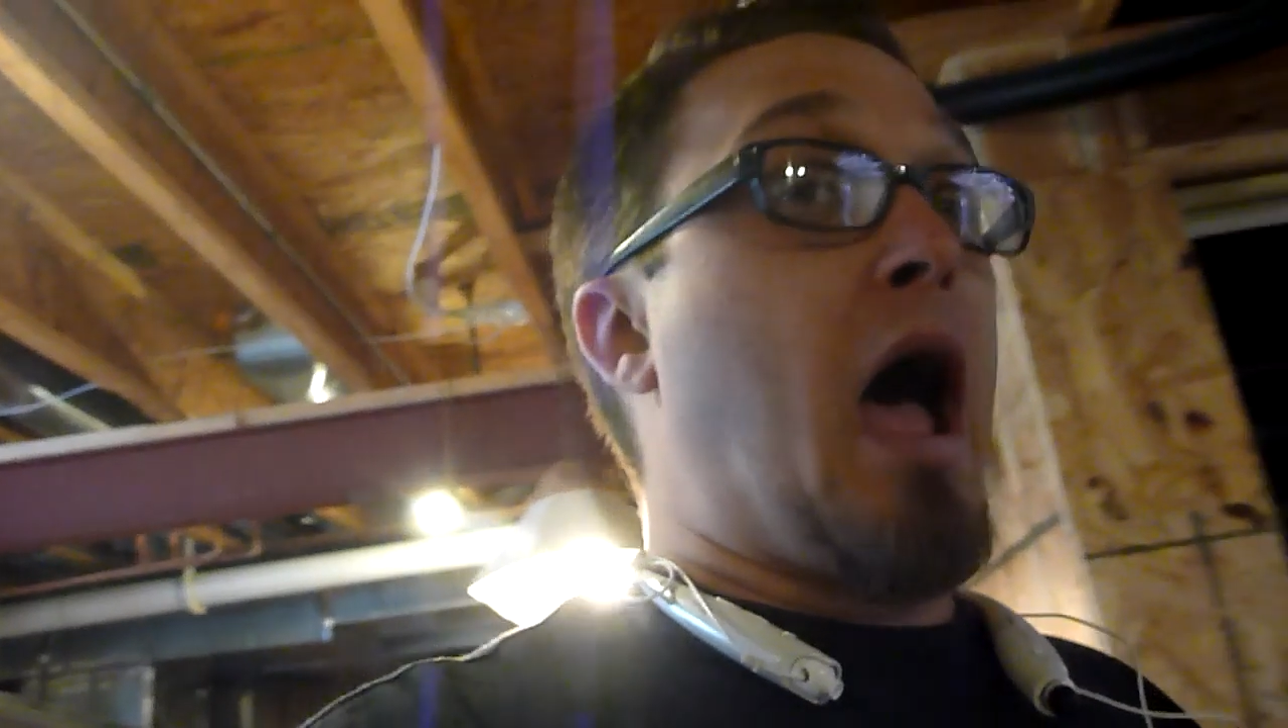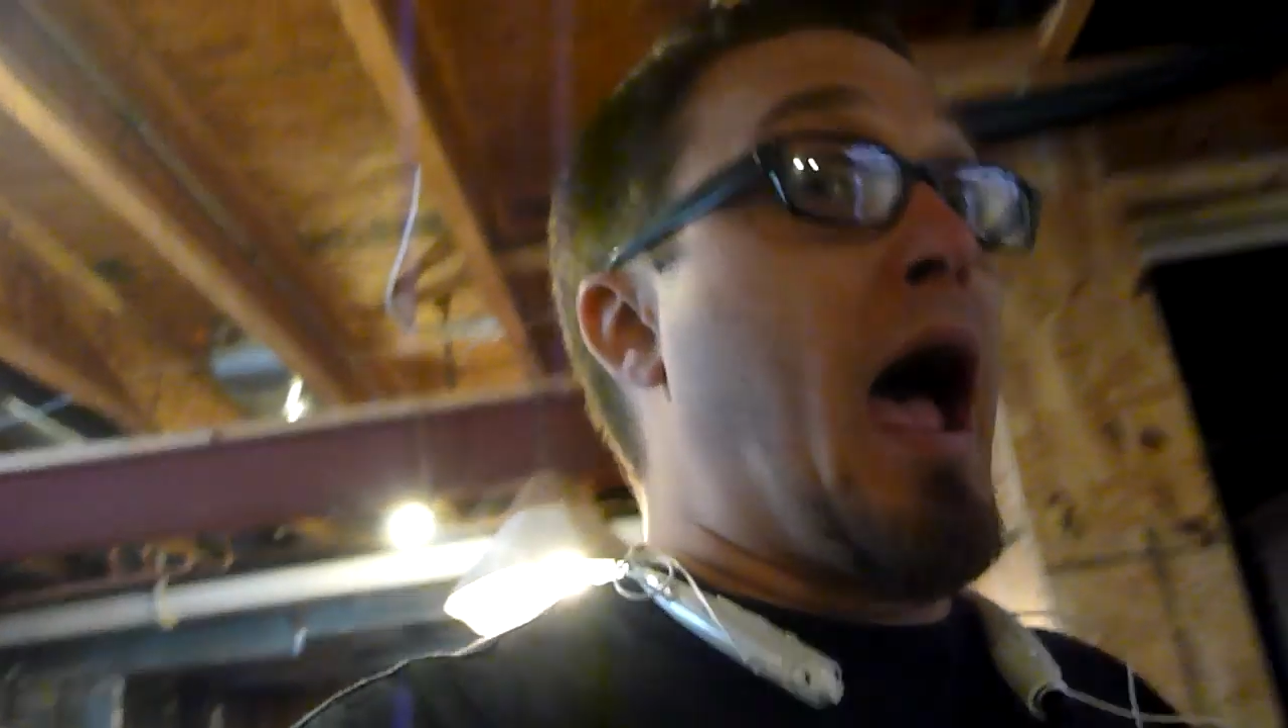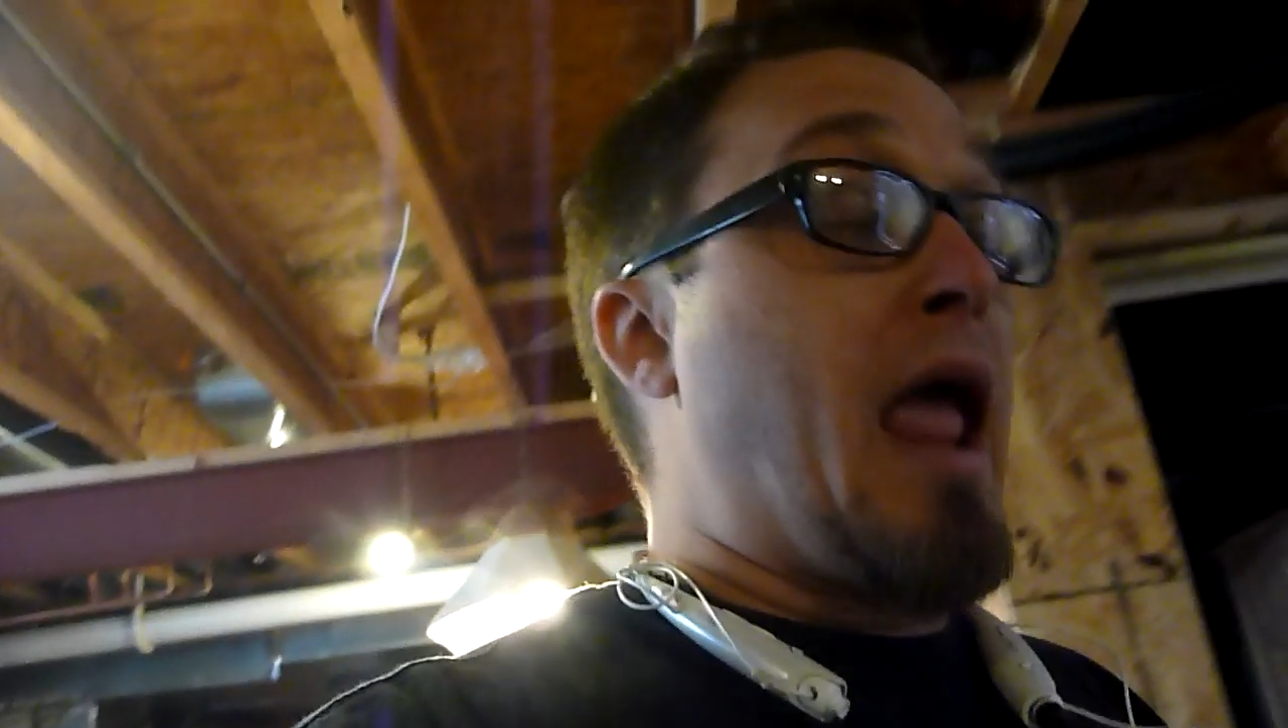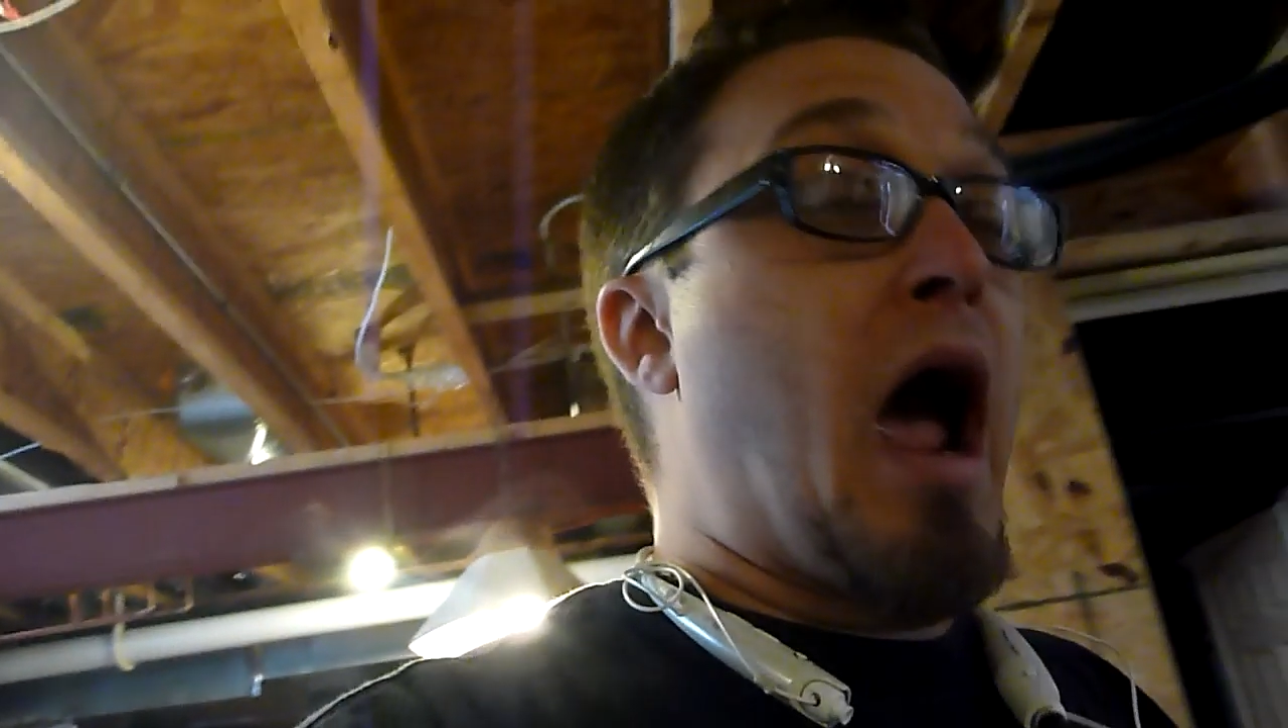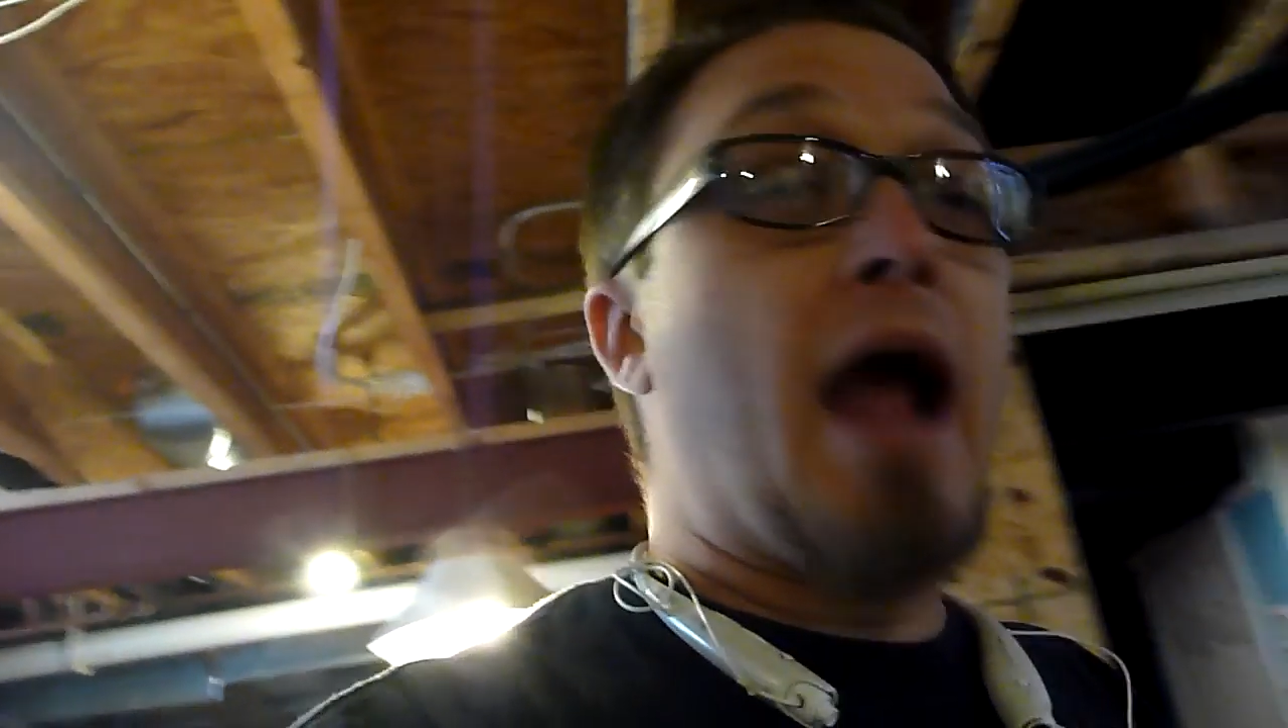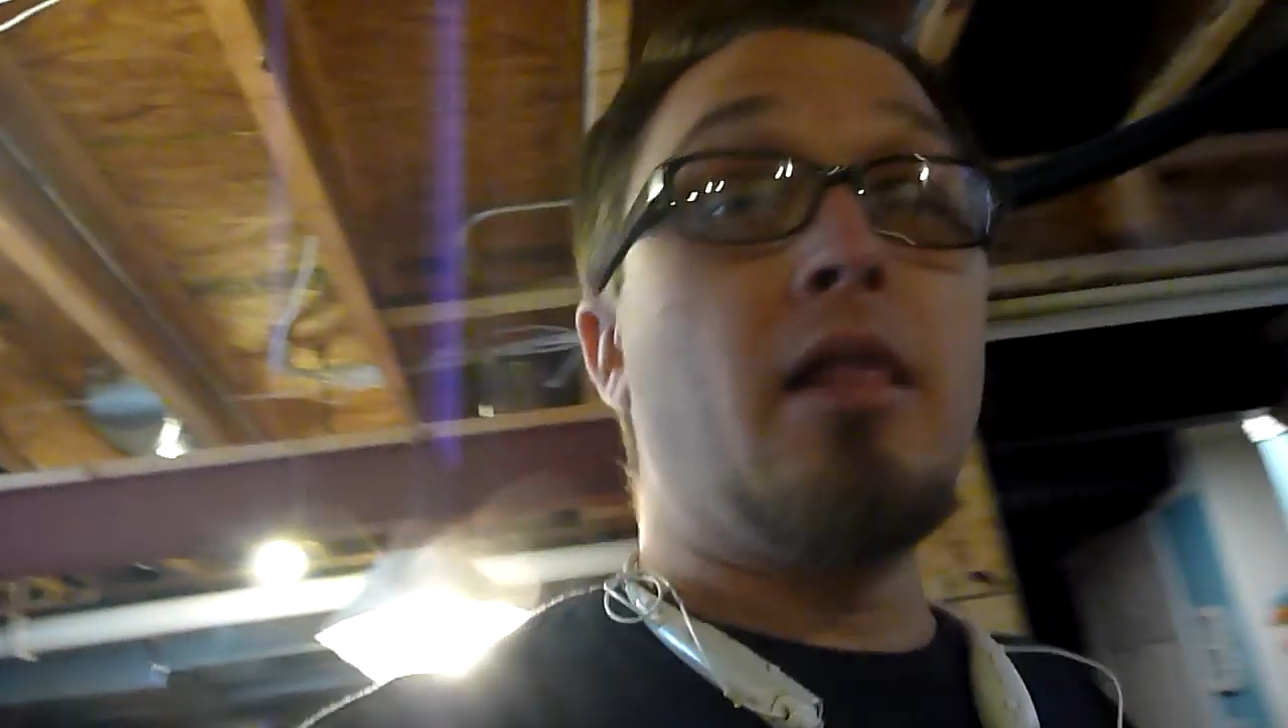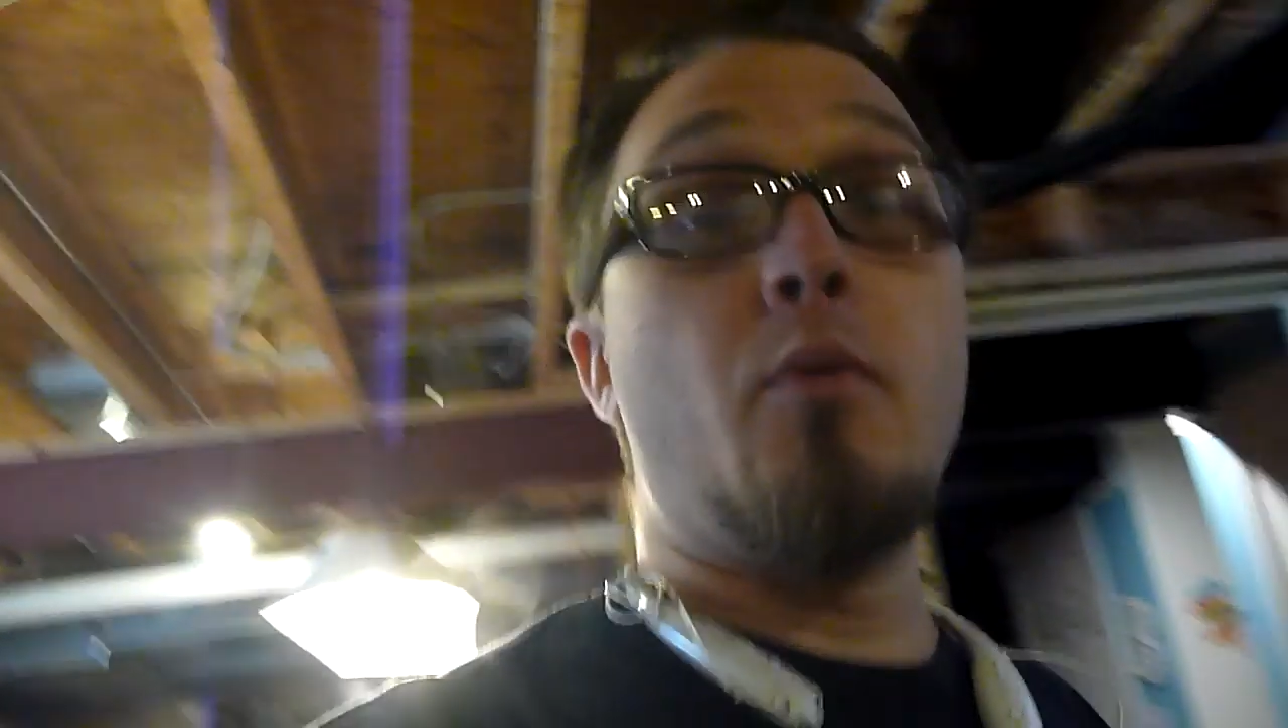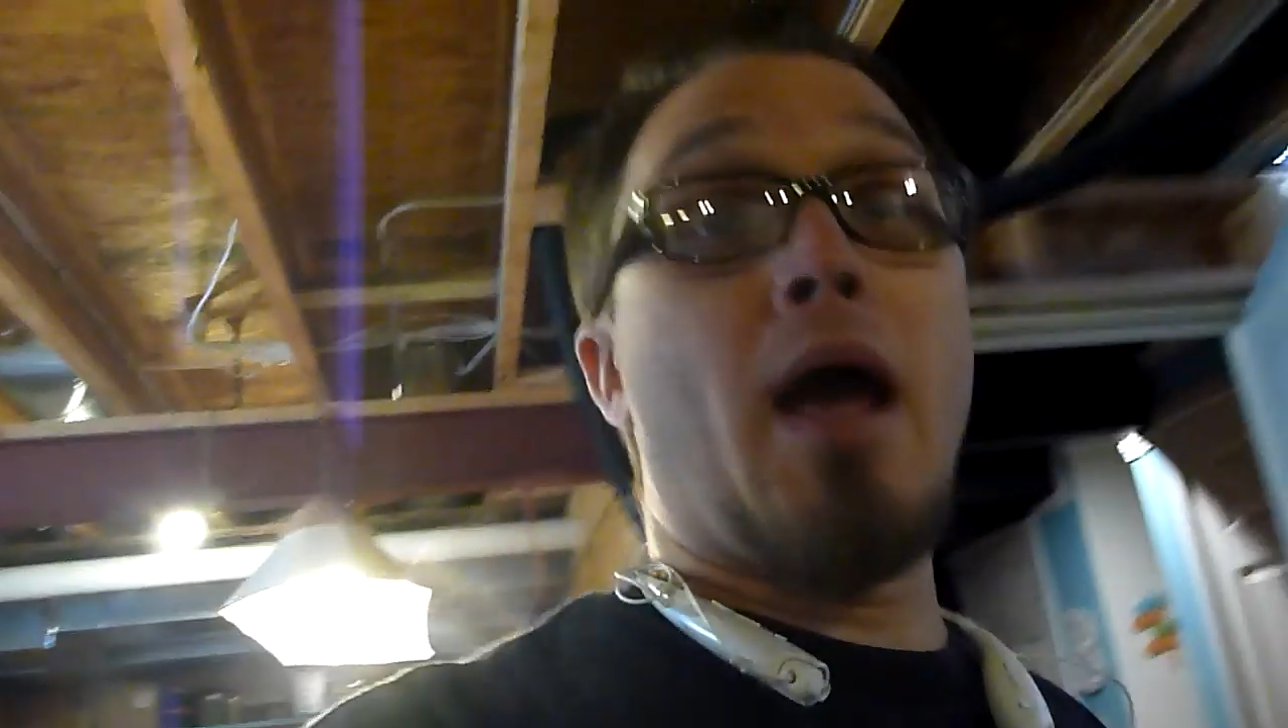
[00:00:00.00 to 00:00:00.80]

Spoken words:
I highly